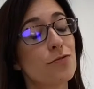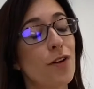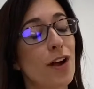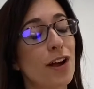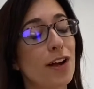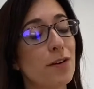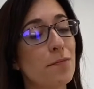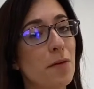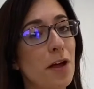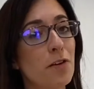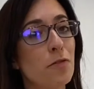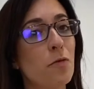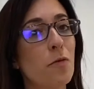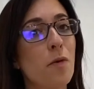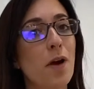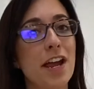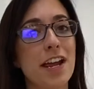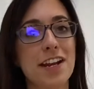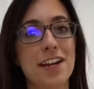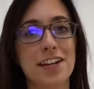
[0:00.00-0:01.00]
recommend
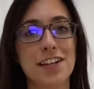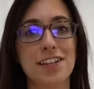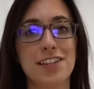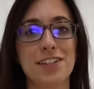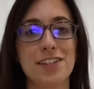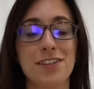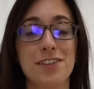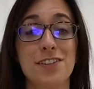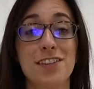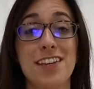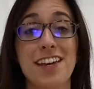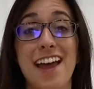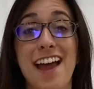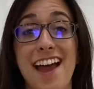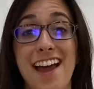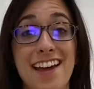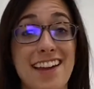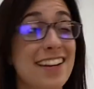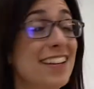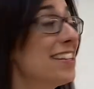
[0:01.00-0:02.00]
waiting until the
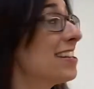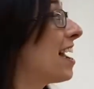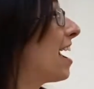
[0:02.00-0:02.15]
end